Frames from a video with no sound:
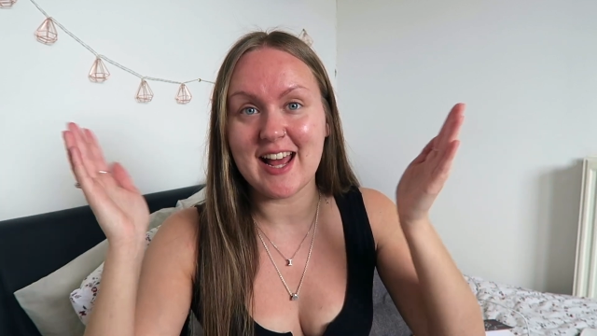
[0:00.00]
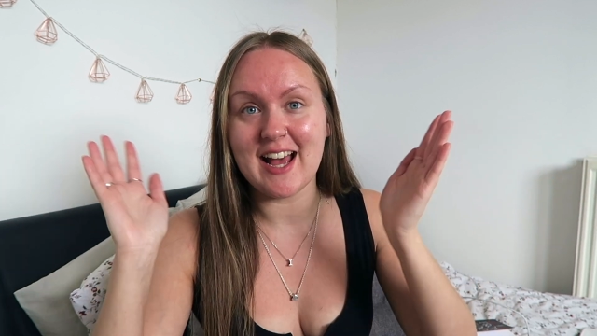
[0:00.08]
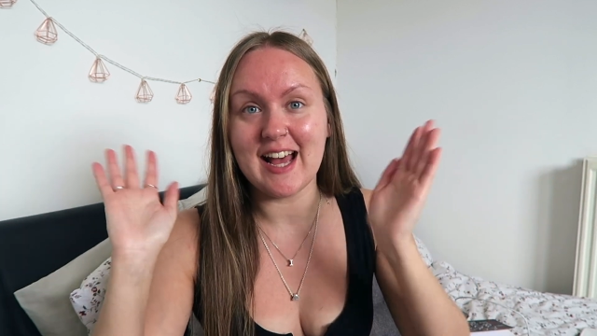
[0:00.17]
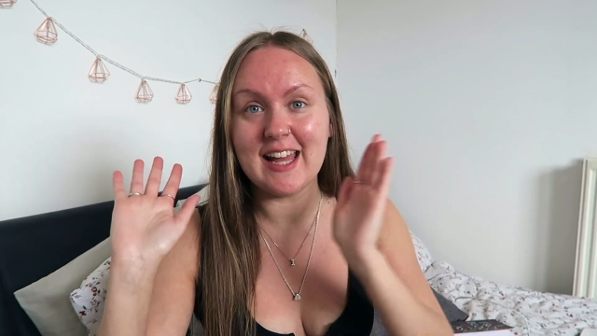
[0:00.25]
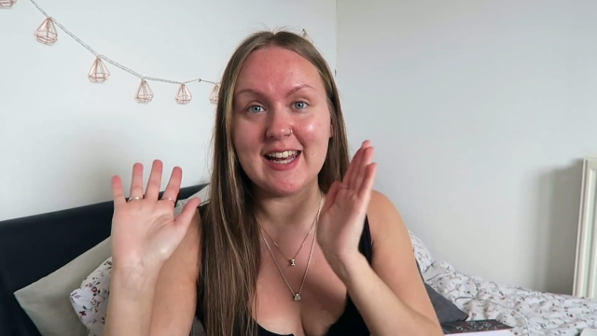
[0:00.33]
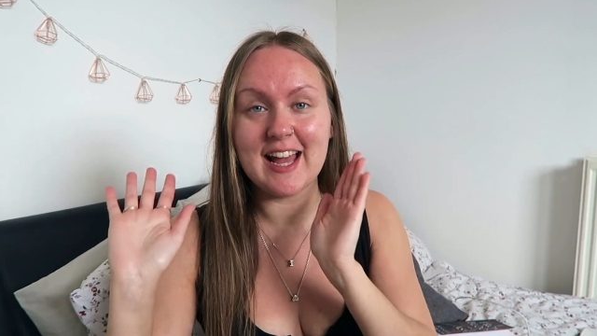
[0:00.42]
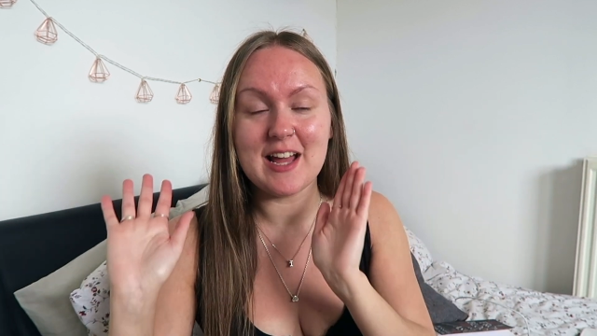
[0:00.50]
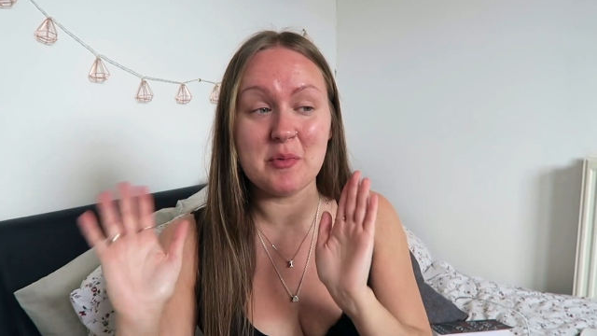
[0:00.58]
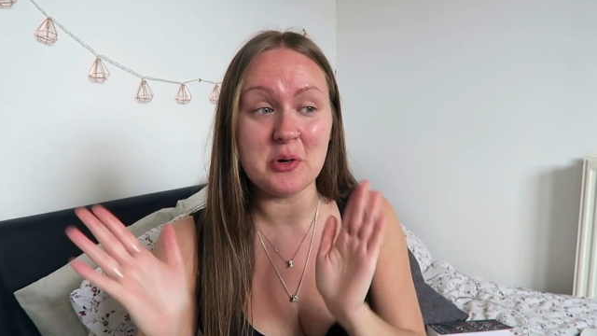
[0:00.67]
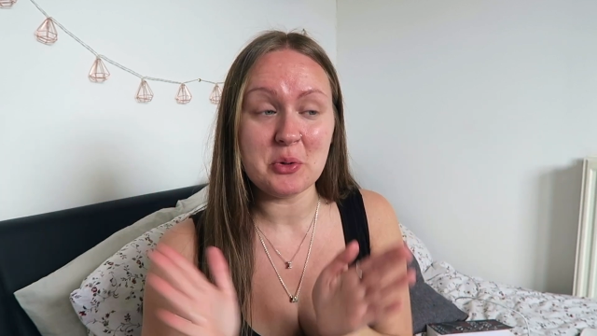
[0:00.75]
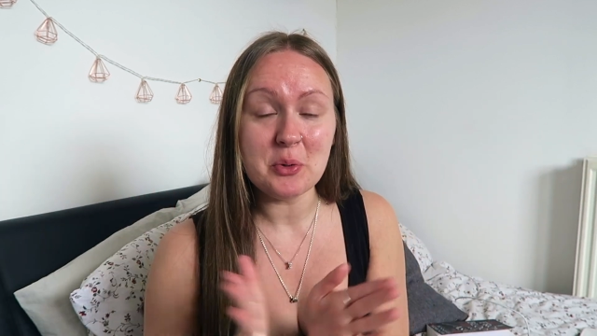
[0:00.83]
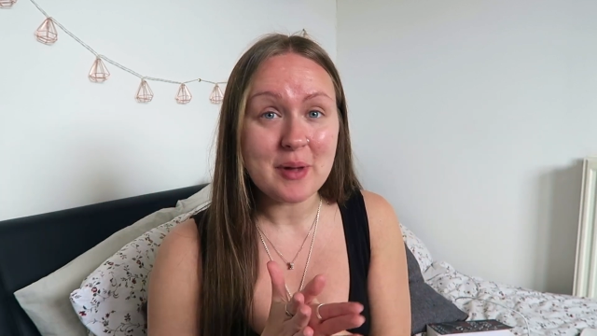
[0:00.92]
and I am
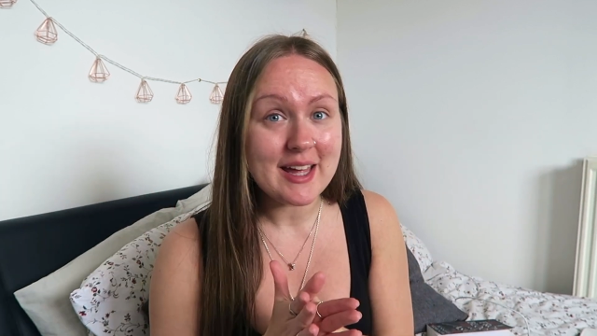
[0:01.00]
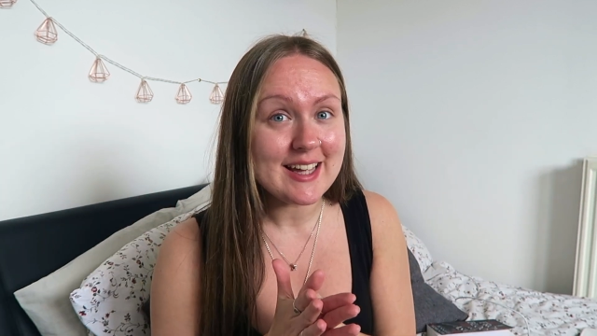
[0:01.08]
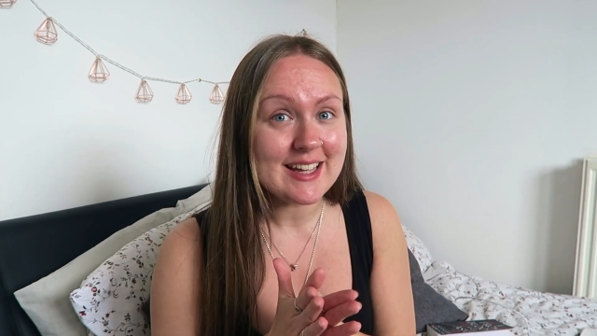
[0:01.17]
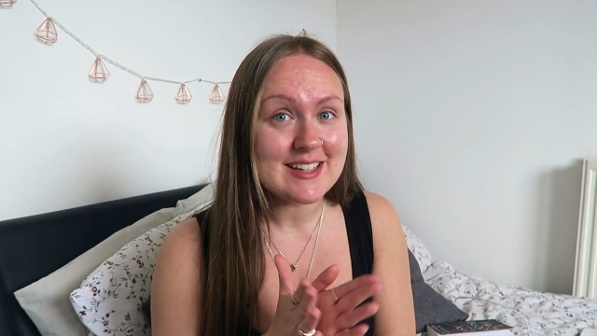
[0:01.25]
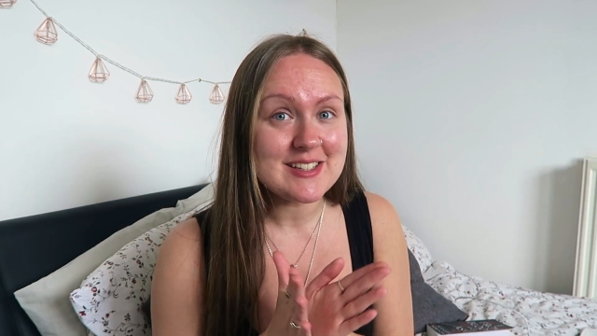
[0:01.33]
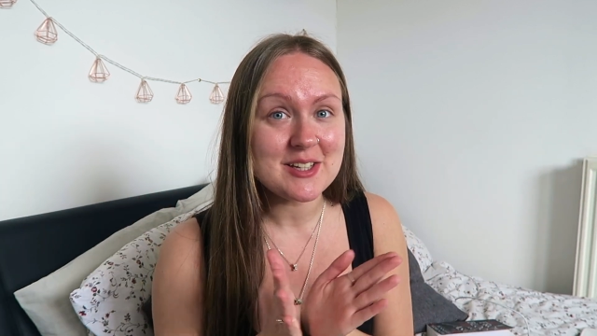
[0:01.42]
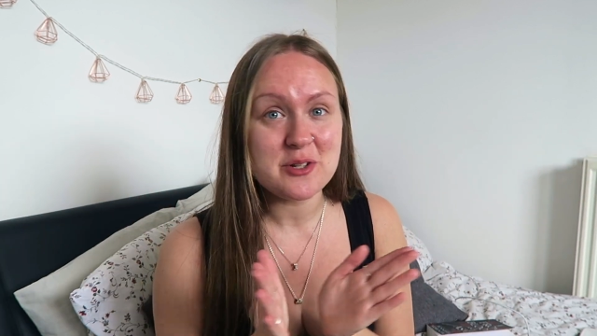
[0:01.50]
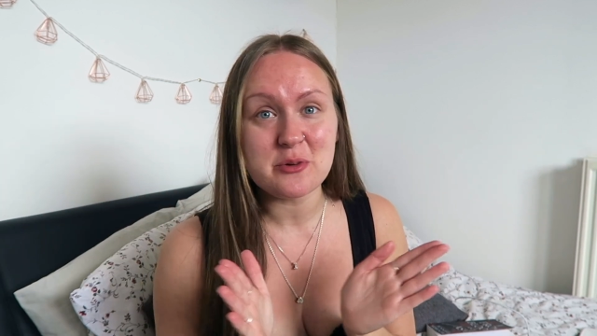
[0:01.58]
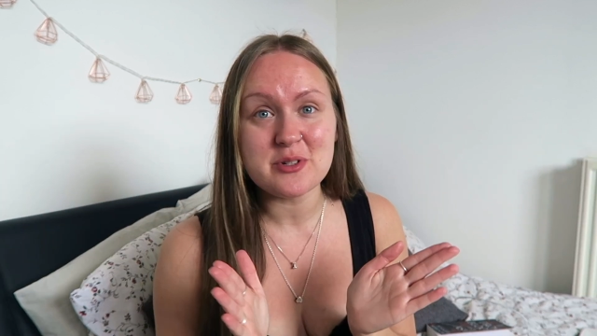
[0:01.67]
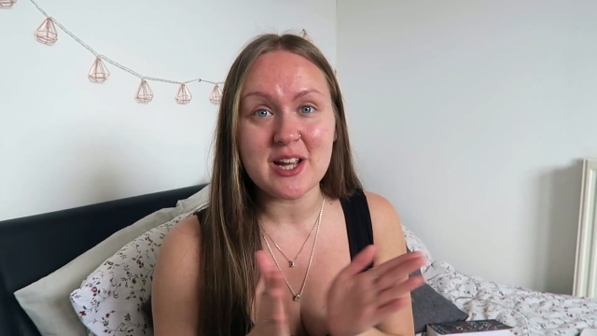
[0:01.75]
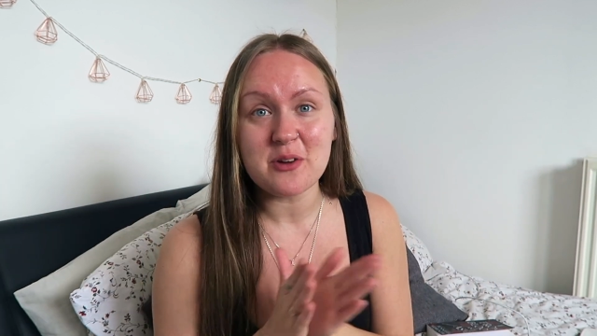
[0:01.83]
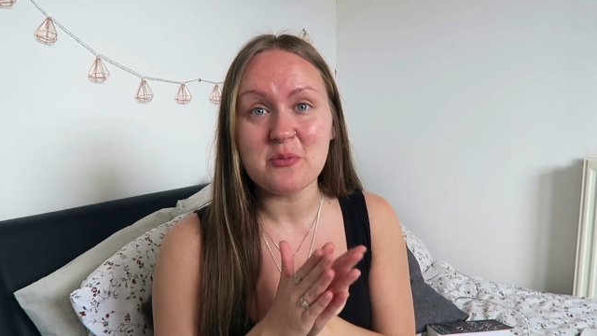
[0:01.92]
hoping it's going to go
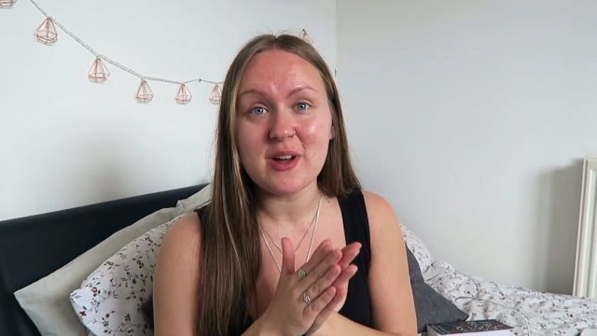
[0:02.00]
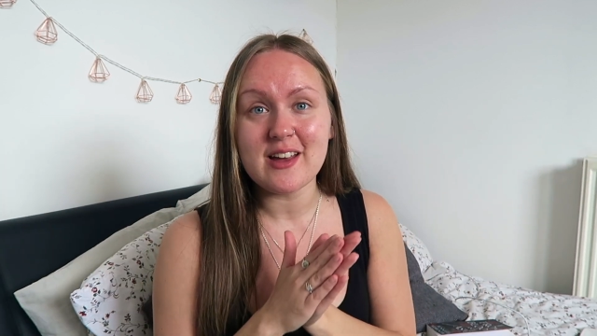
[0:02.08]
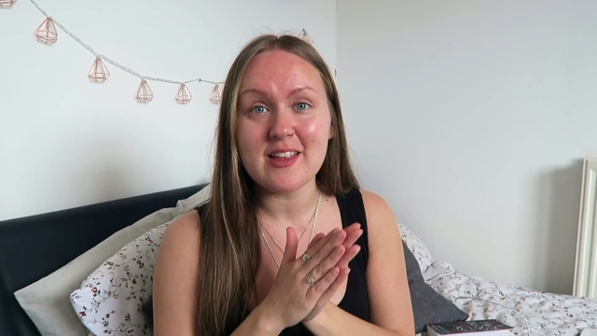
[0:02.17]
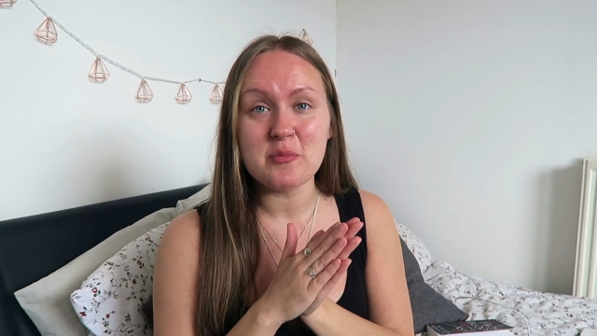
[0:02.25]
down well.